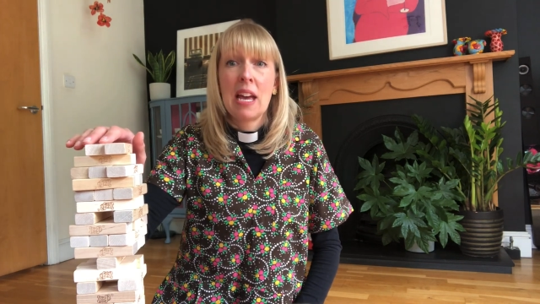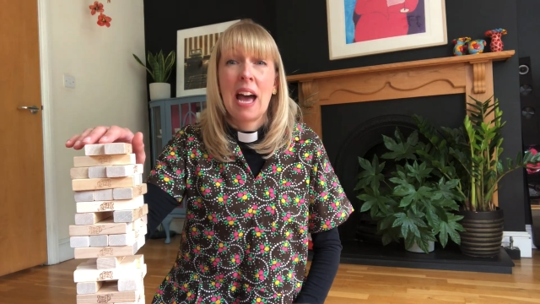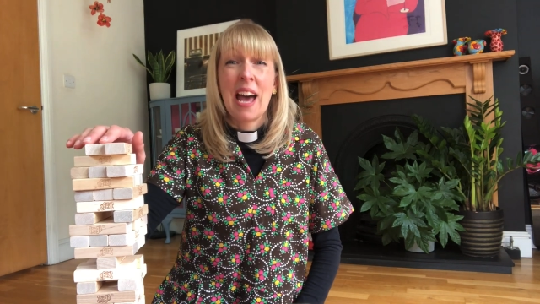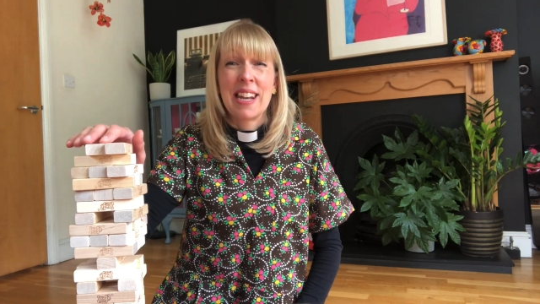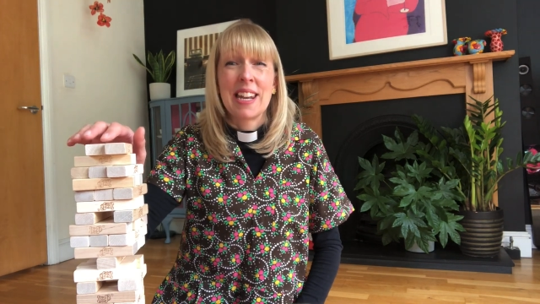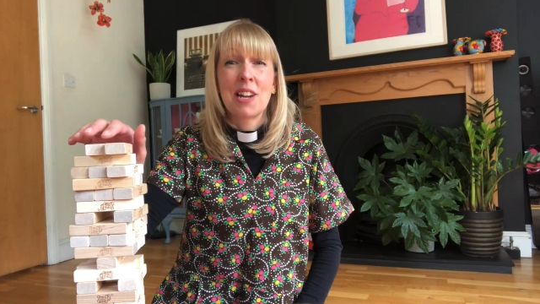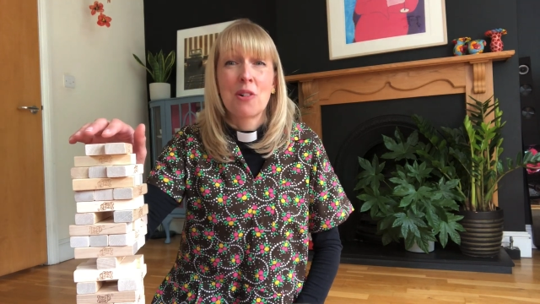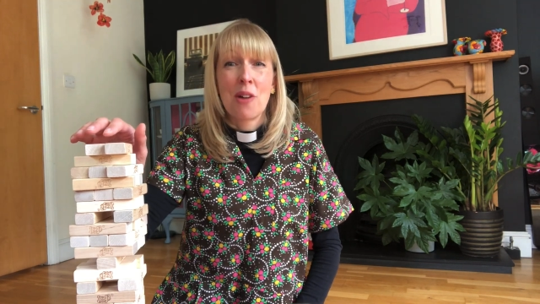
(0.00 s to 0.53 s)

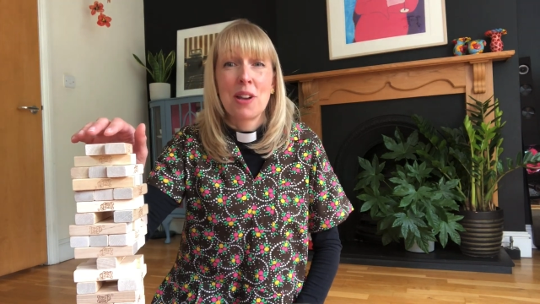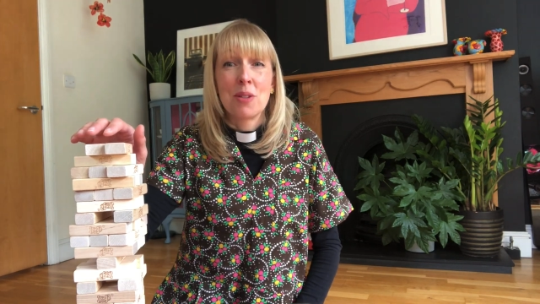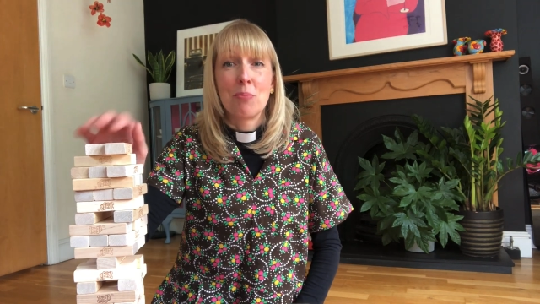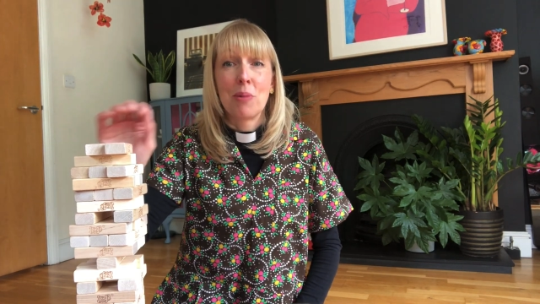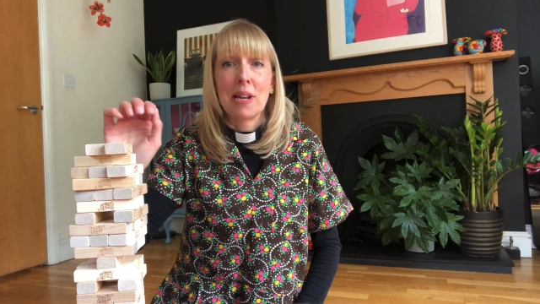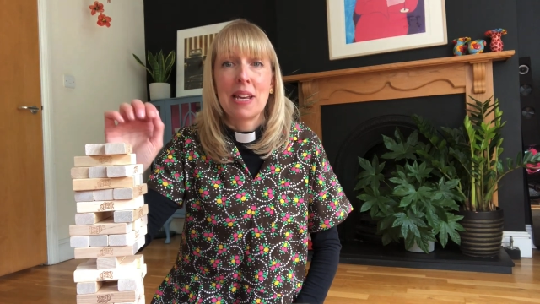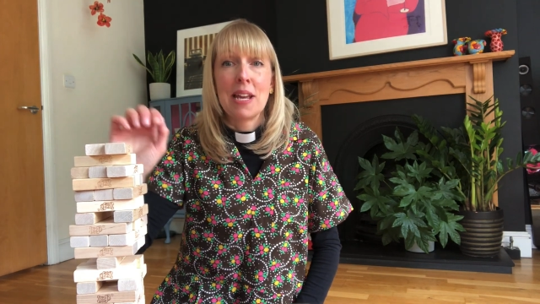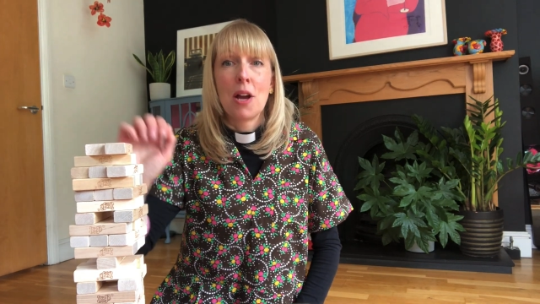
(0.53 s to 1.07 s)
an
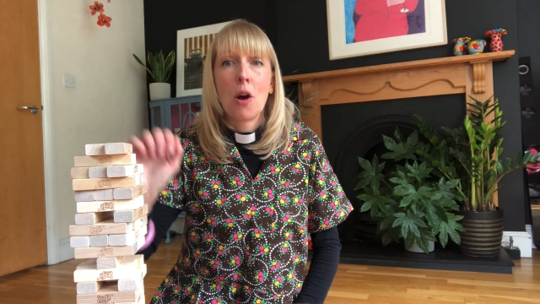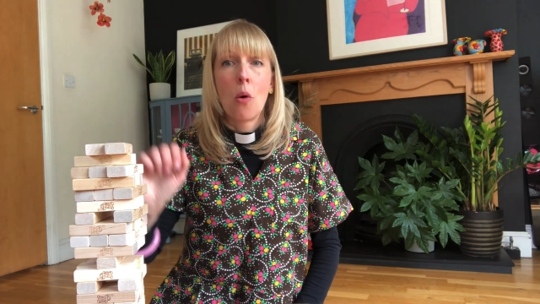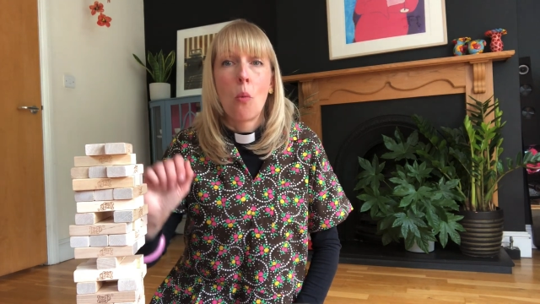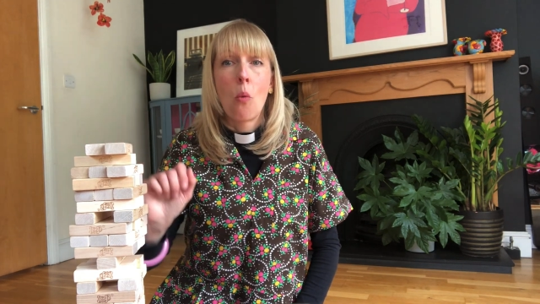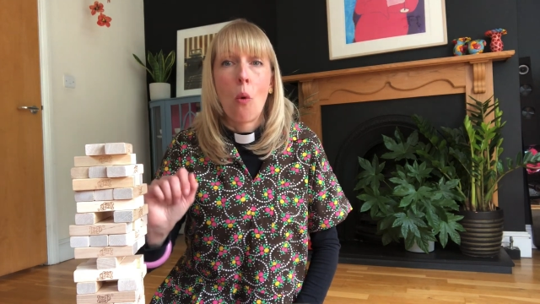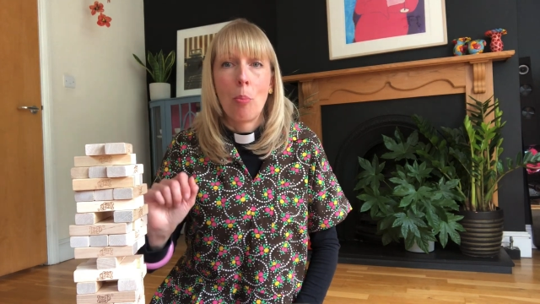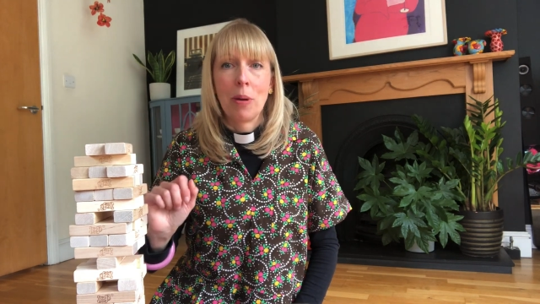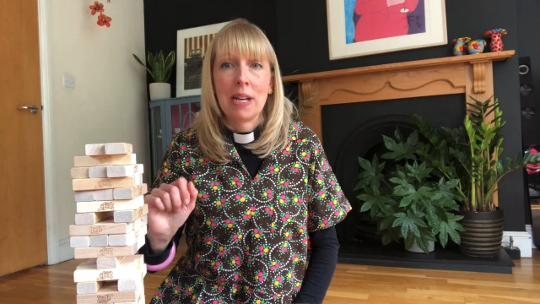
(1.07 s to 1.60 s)
incredibly
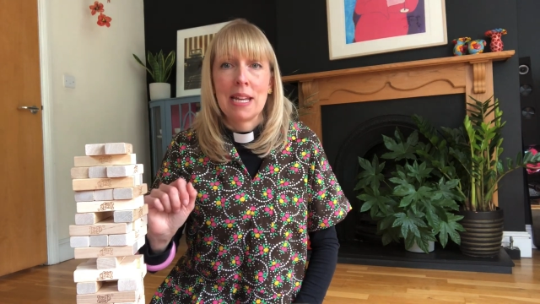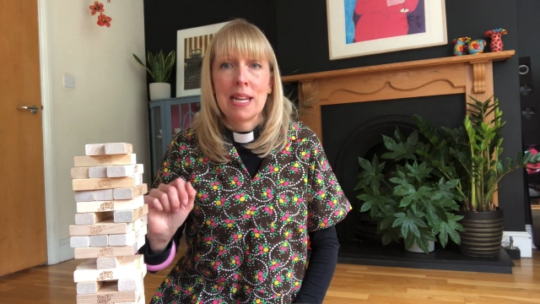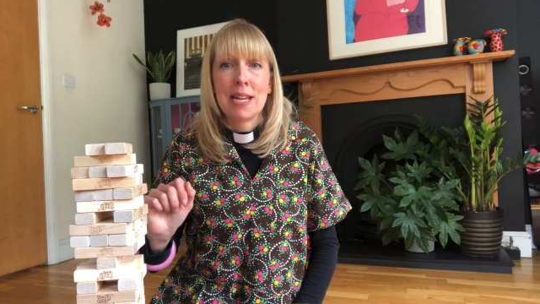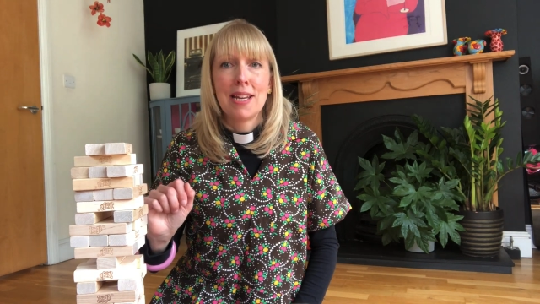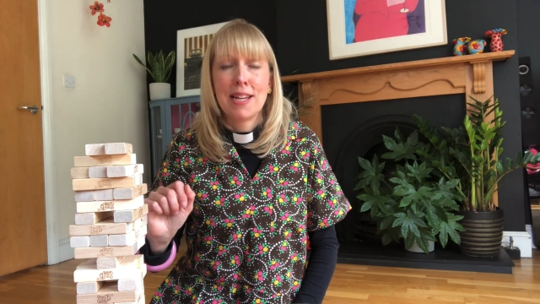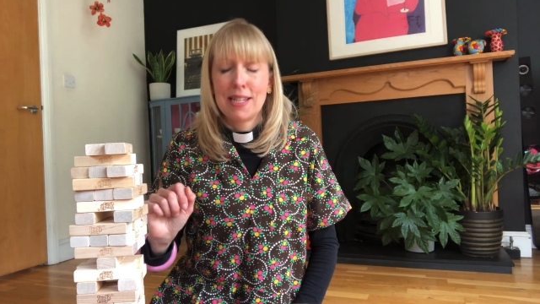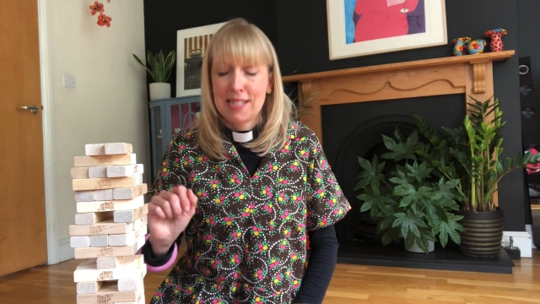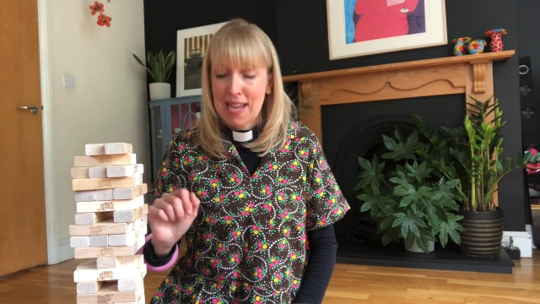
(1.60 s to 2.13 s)
wobbly
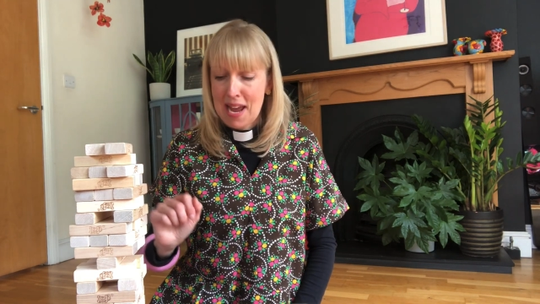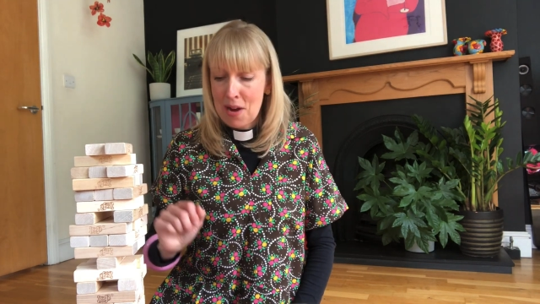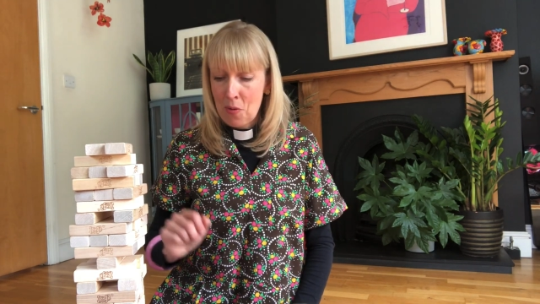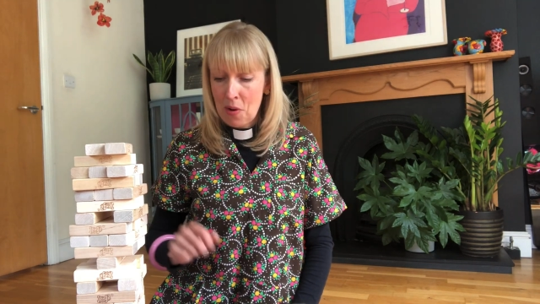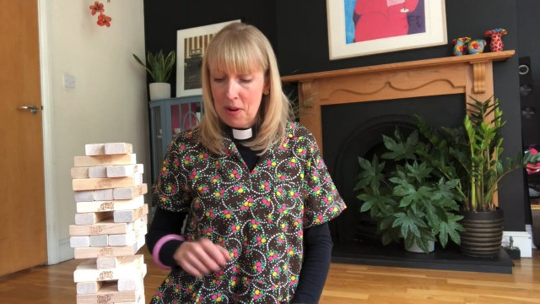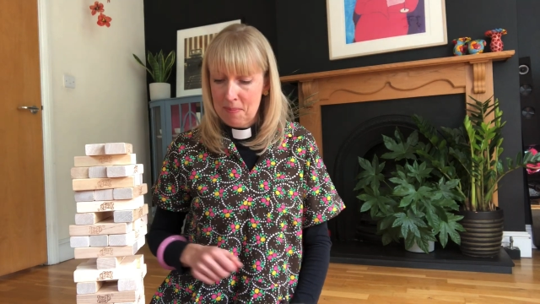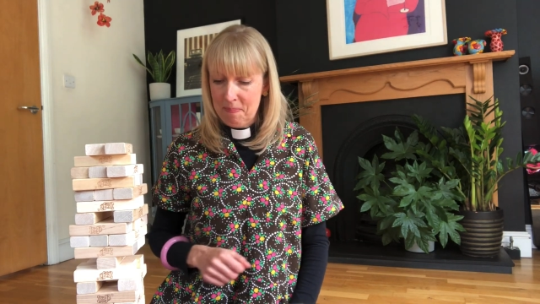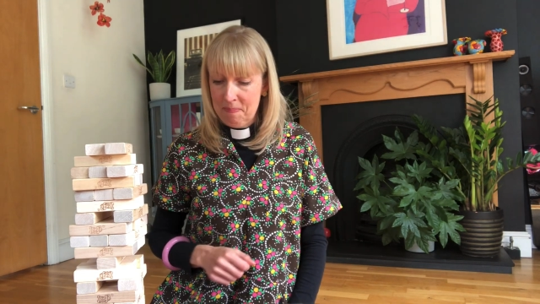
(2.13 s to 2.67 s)
tower.